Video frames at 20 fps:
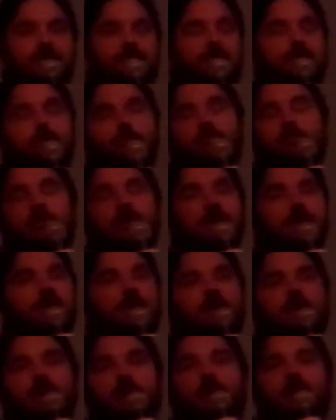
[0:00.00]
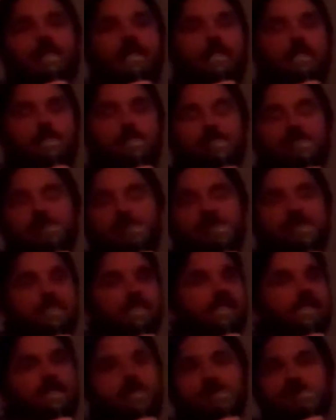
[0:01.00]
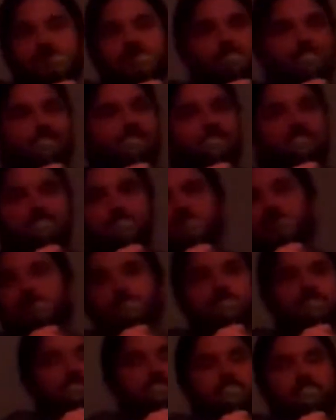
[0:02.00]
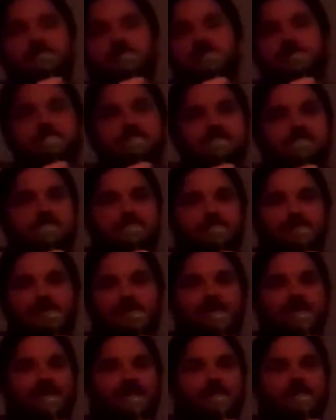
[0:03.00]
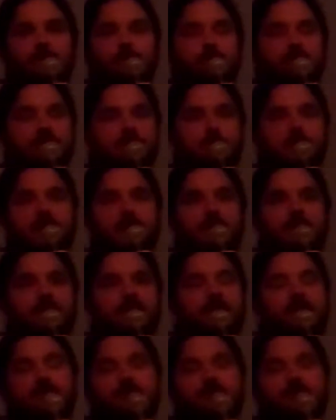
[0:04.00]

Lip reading: If you, if you're curious, you can do some Google searches and read about it.